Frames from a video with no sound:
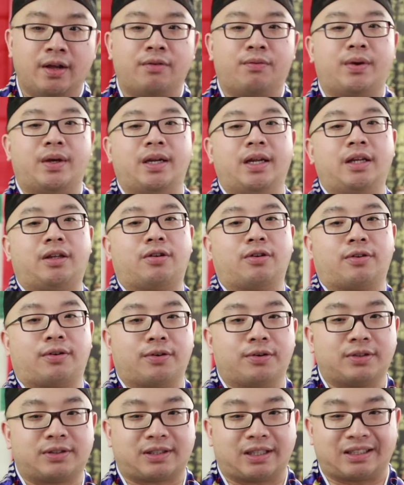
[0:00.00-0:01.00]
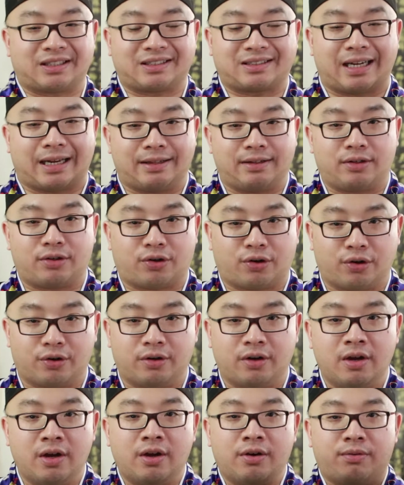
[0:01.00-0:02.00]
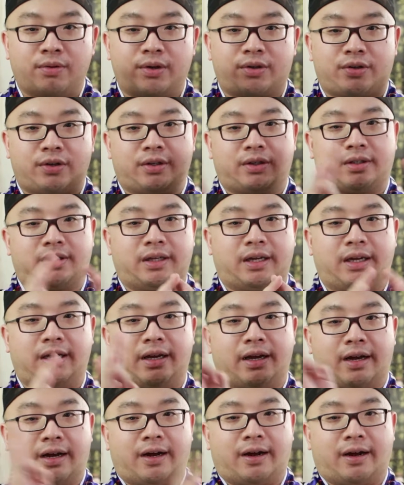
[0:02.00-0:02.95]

we need to use the sun kud, which is the